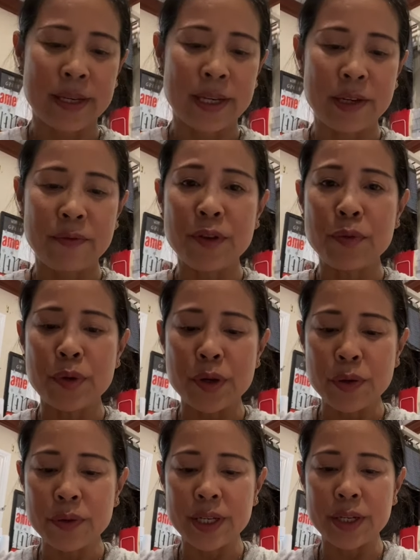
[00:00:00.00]
And if you
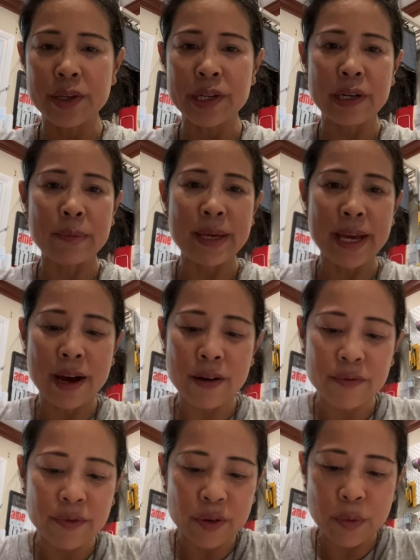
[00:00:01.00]
know that you're going to be
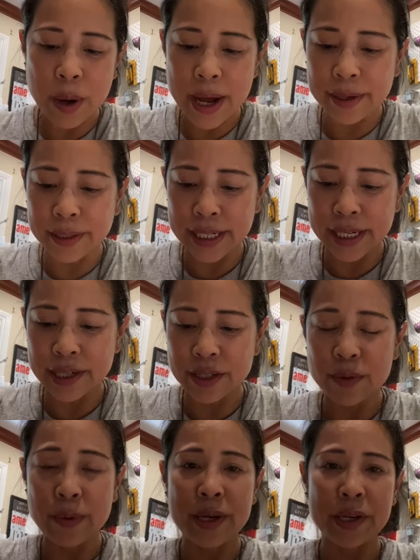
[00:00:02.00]
out for a while needing
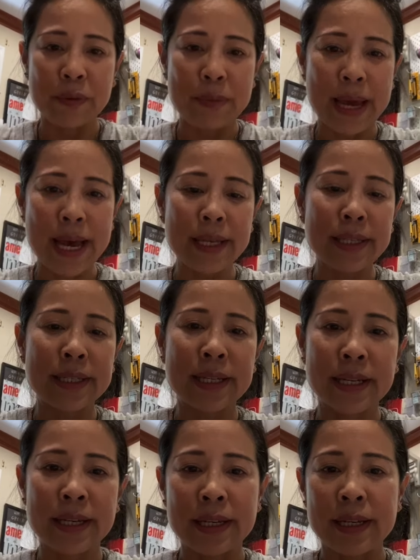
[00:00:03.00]
to wear your
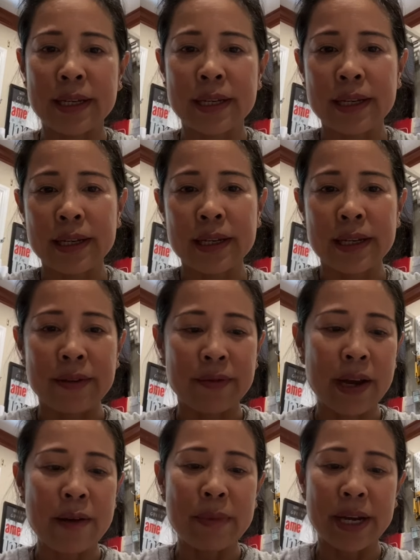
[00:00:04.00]
mask, I've
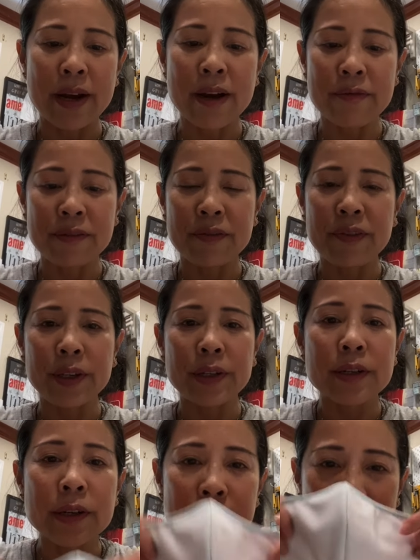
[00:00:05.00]
got my coffee
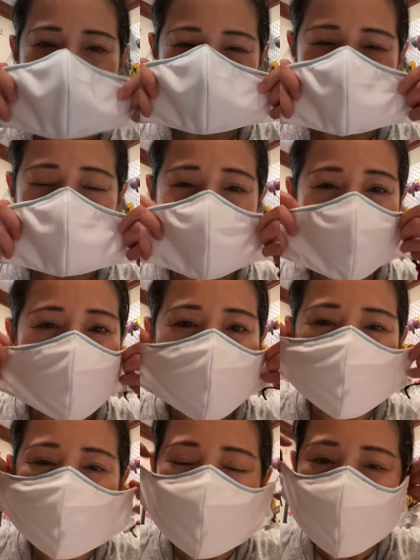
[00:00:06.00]
filter. I
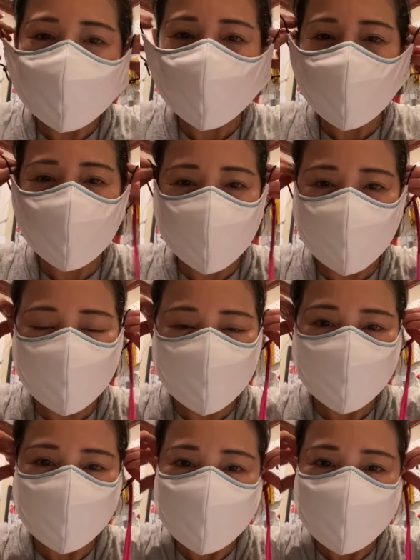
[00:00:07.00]
get my mask on.